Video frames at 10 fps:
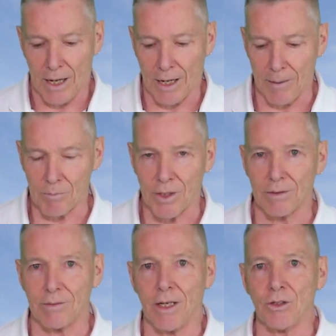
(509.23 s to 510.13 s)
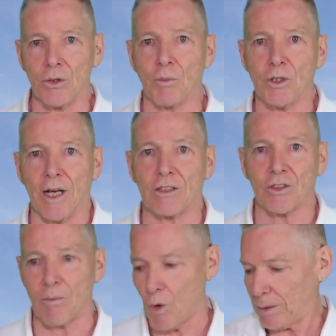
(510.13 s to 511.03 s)
Um, they they do protect
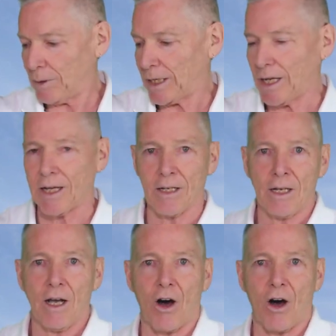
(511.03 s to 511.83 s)
somewhat, but again,